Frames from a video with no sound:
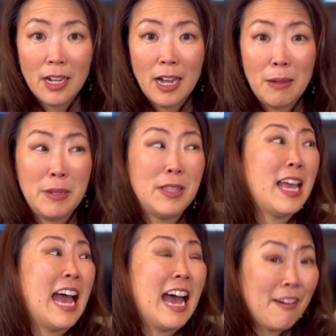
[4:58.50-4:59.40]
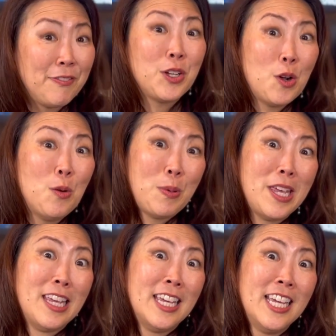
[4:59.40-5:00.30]
I mean, they have to go
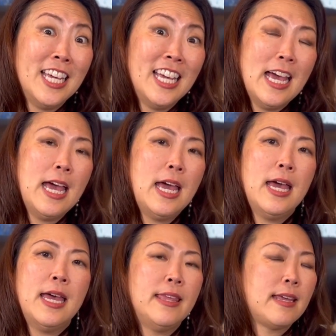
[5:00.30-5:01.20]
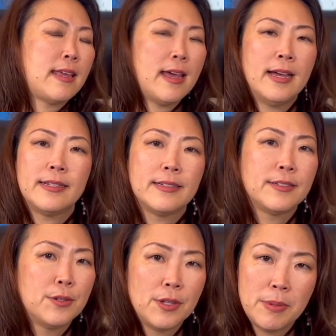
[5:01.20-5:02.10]
pee and they can't
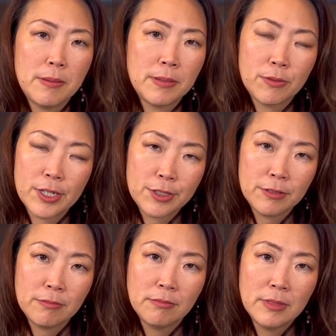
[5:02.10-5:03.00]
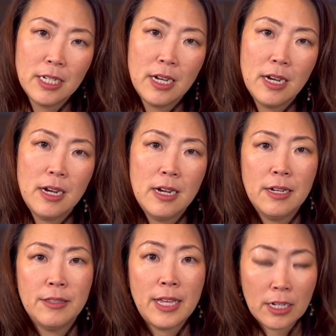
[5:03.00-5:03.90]
go to the public restroom. That